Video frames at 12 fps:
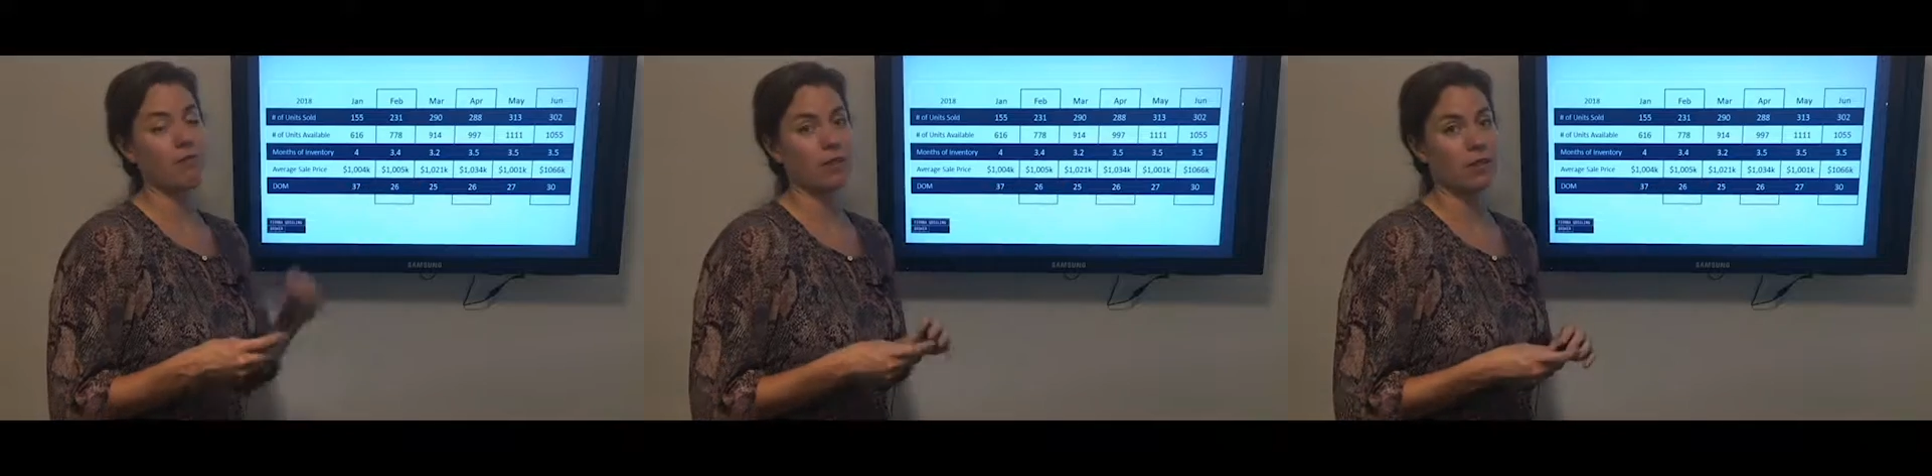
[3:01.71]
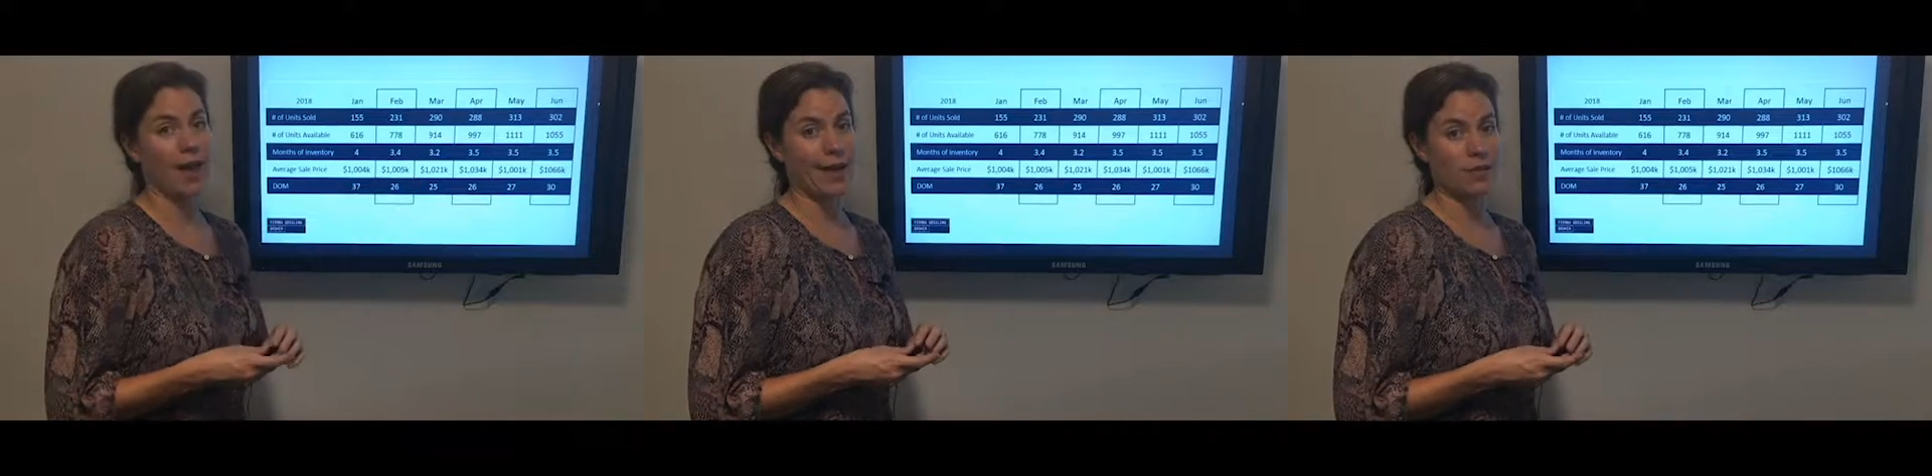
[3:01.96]
for
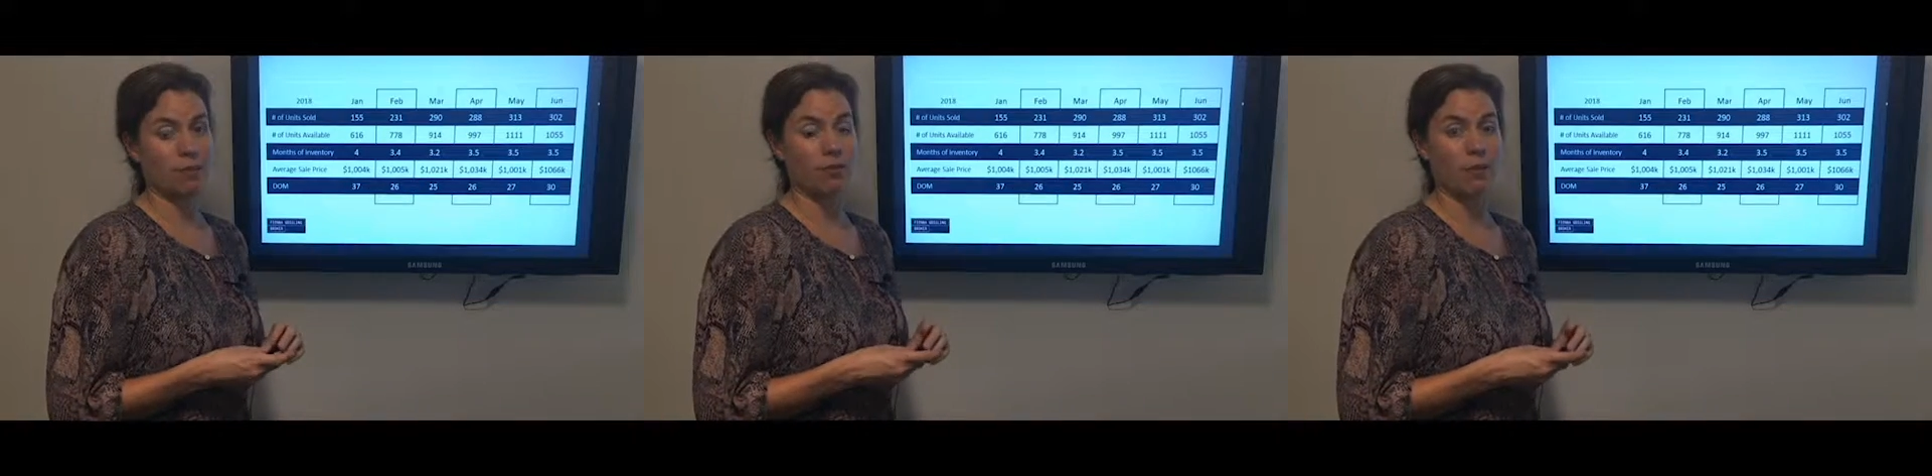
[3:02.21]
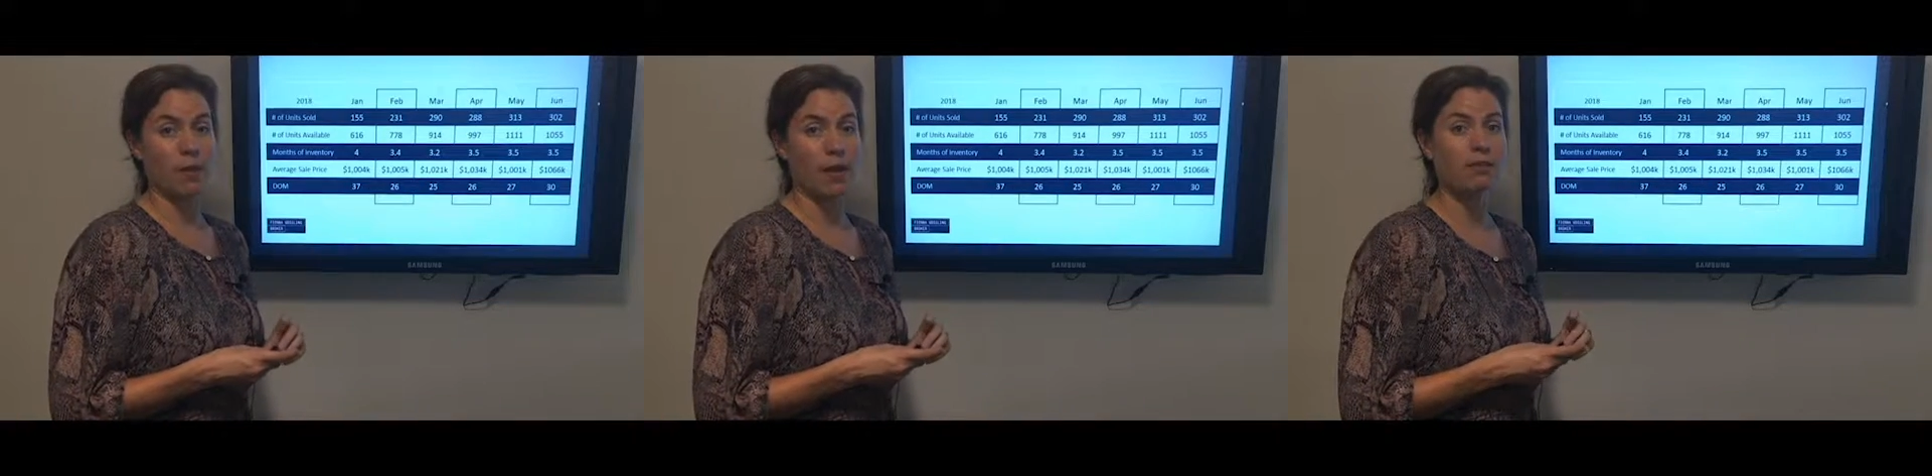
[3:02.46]
the last
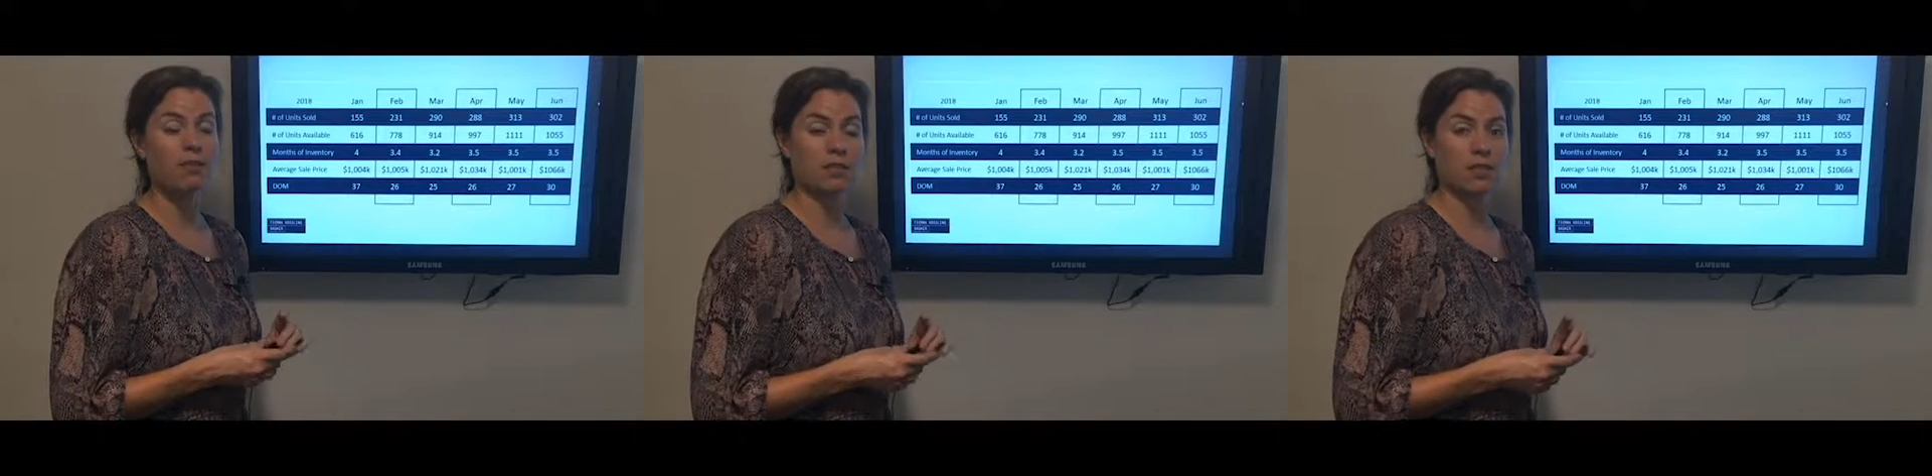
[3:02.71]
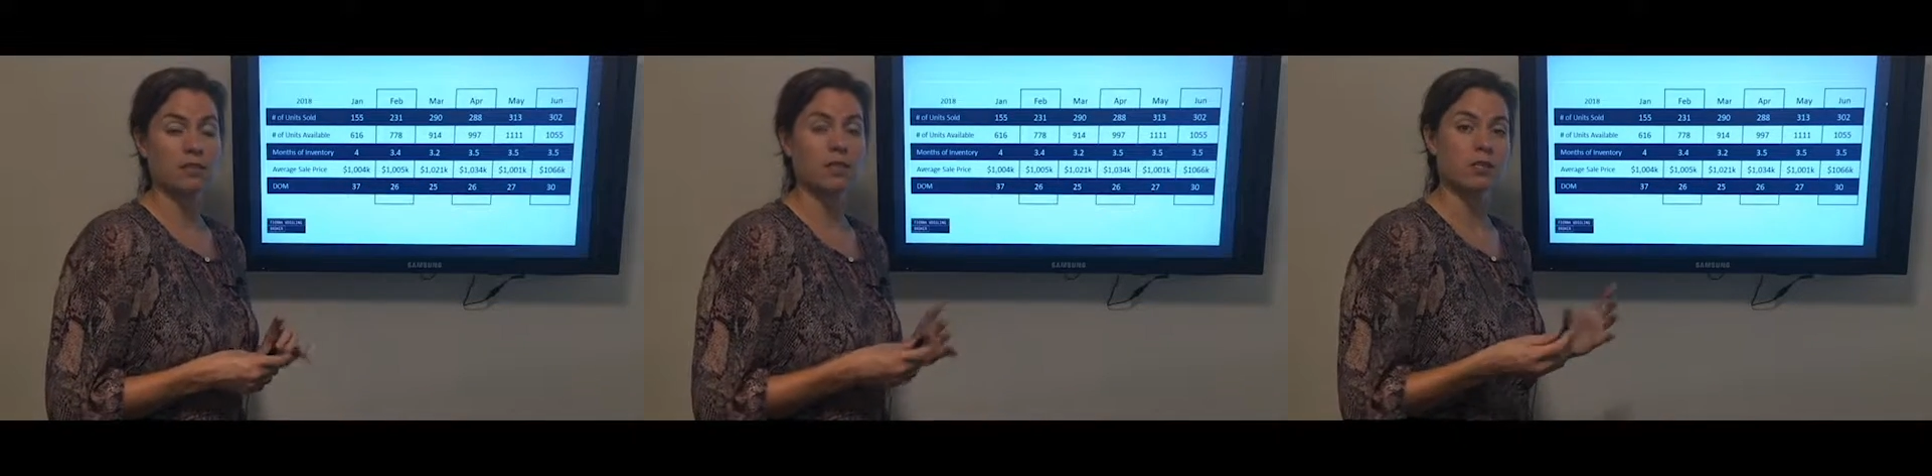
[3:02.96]
3 months, or
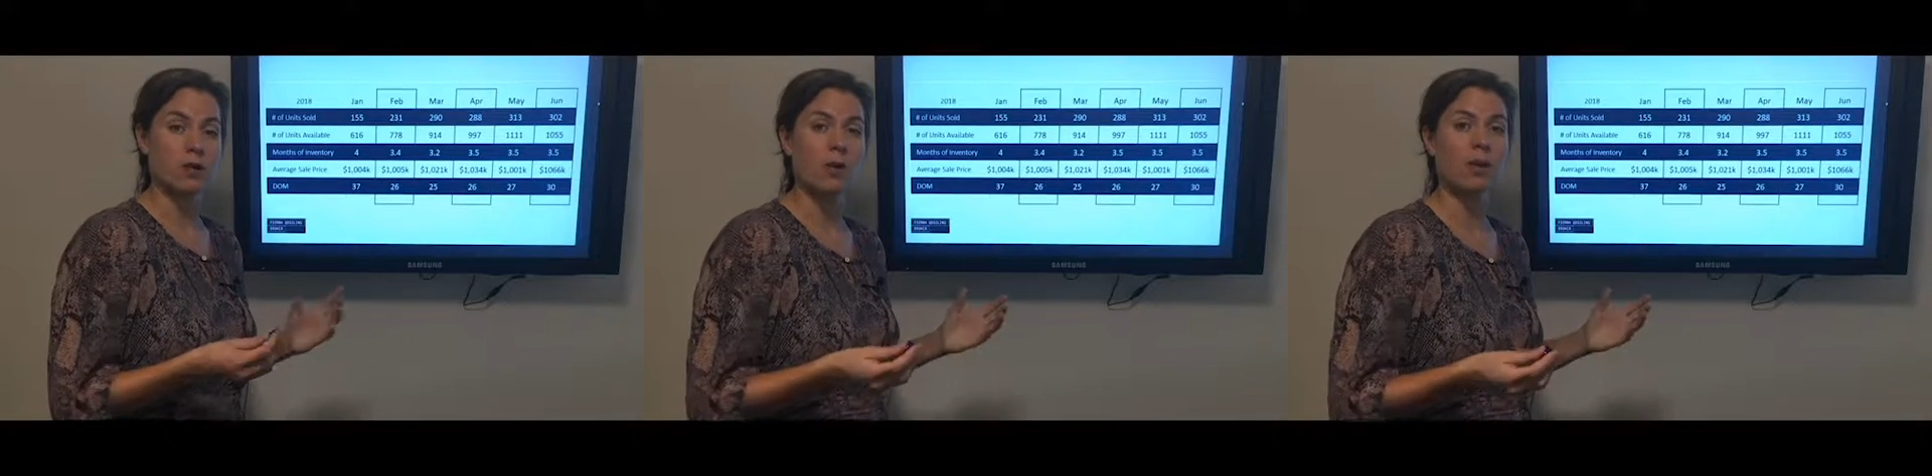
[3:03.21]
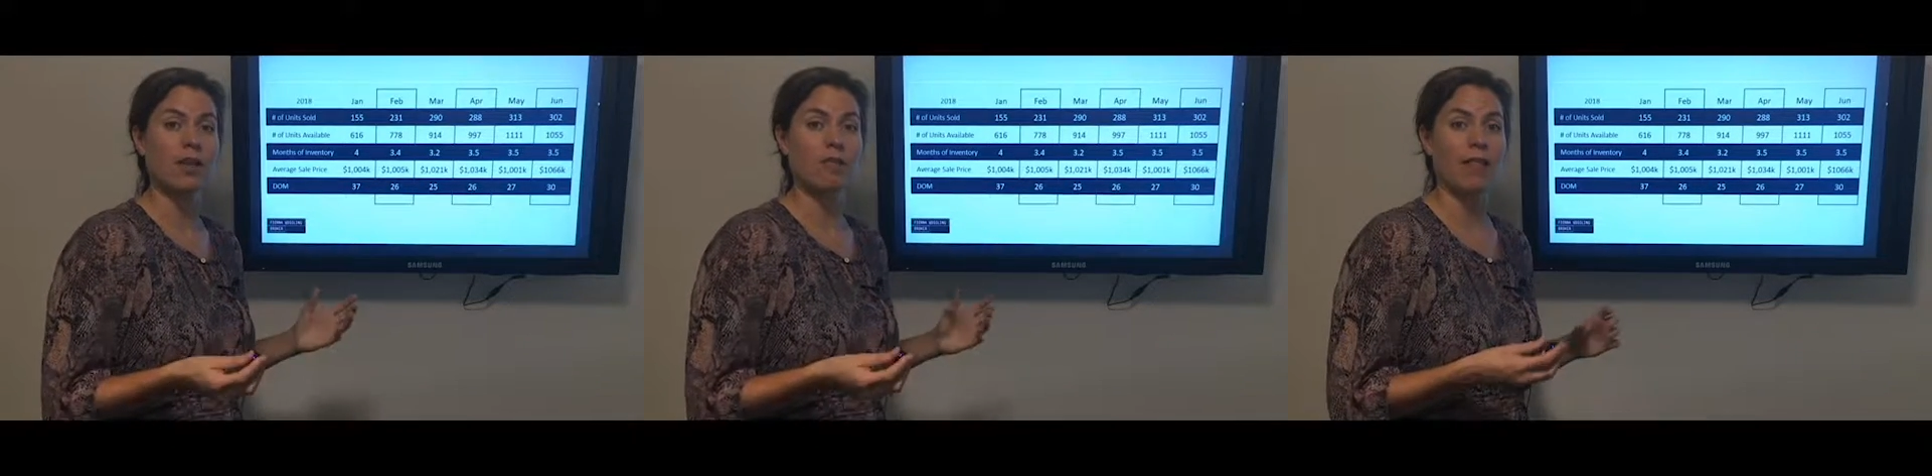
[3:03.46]
it has been totally